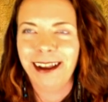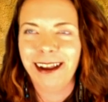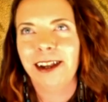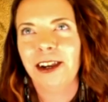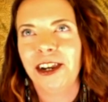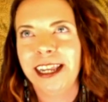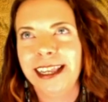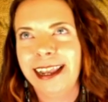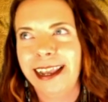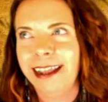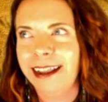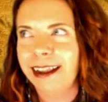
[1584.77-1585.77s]
she
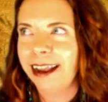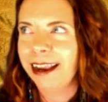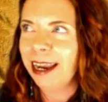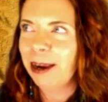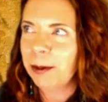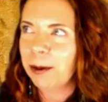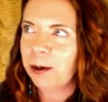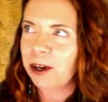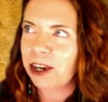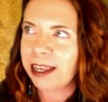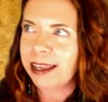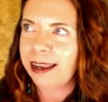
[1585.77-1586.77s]
said, I can't remember what she
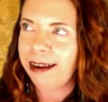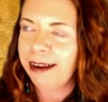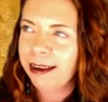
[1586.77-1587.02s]
said.